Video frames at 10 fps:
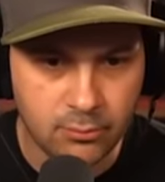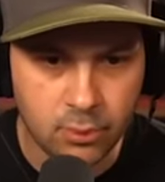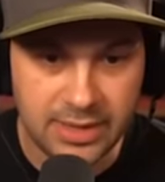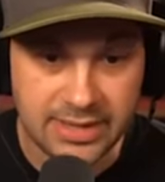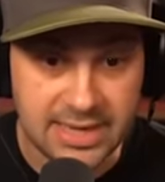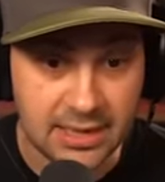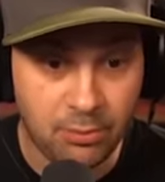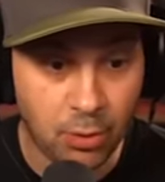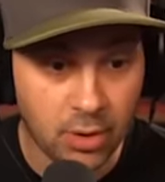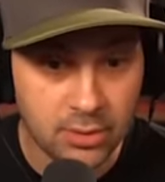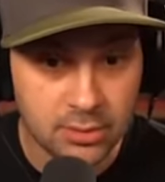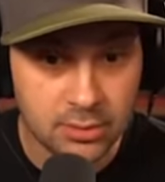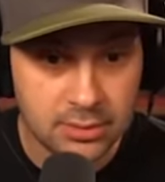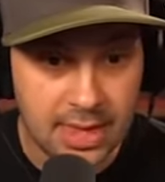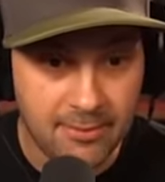we could teleport.
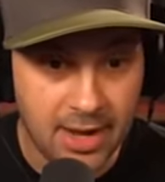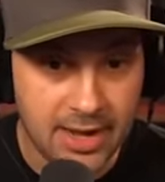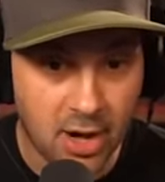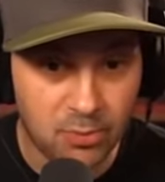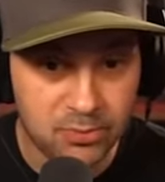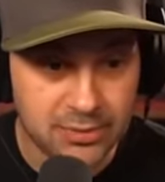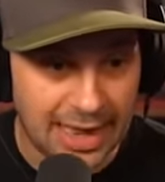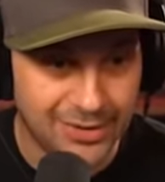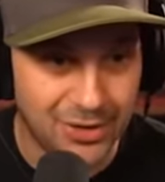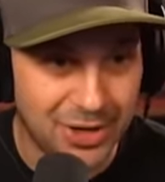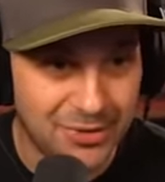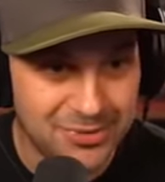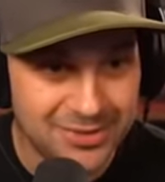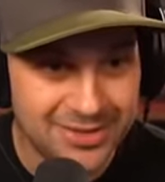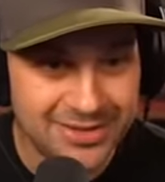That might help. I don't
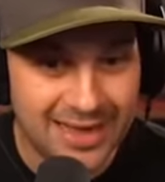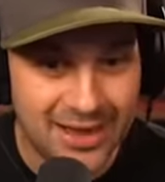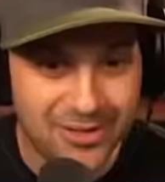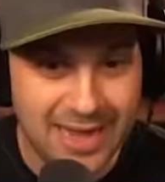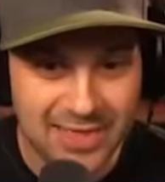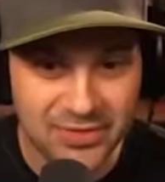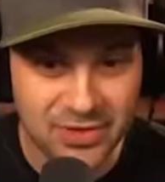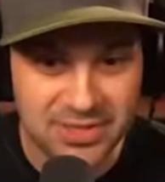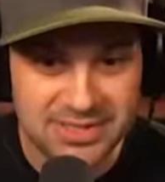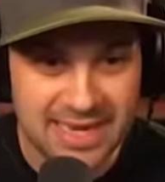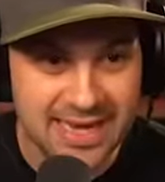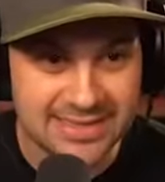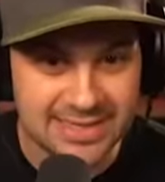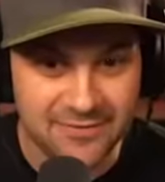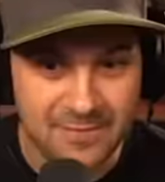know. I only got 30
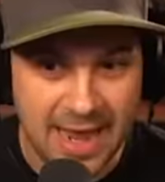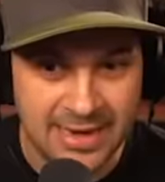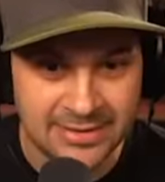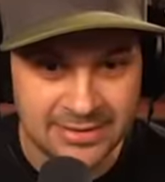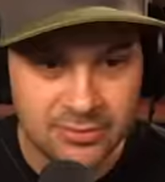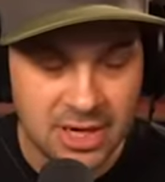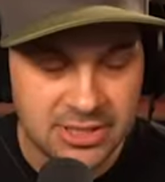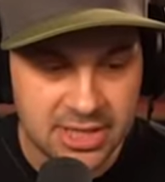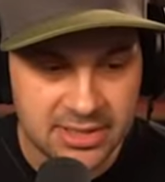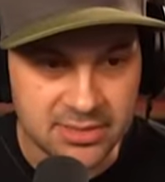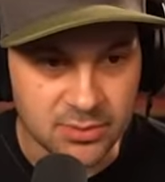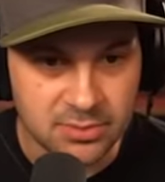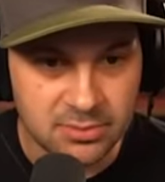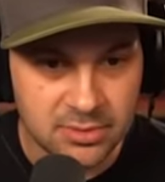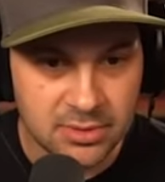seconds left, man. gotta check this
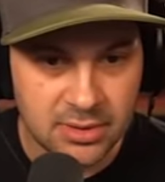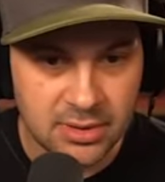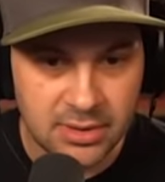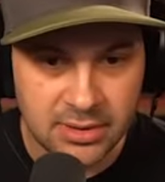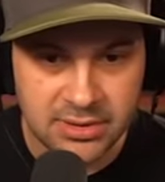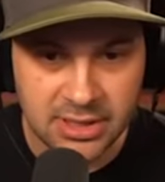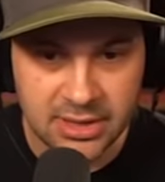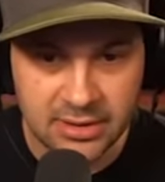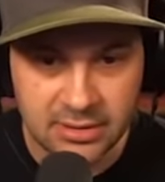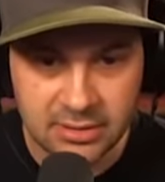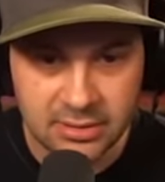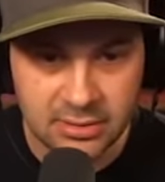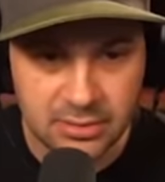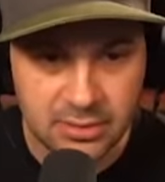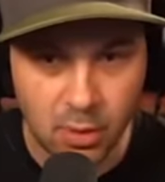room. Check it.
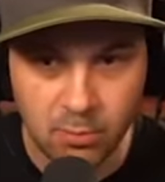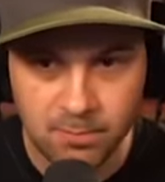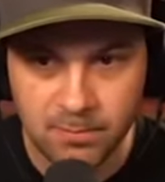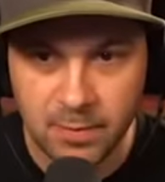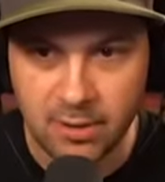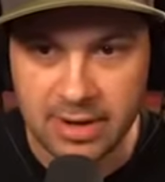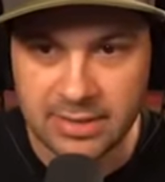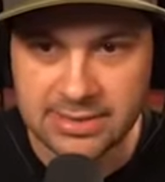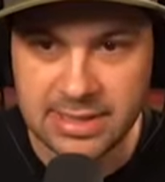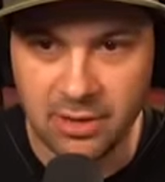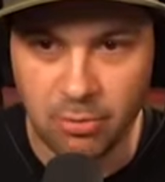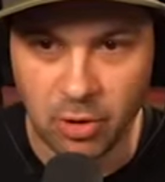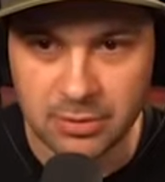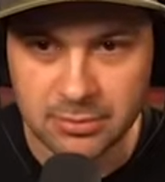Nope. Alright, let's teleport.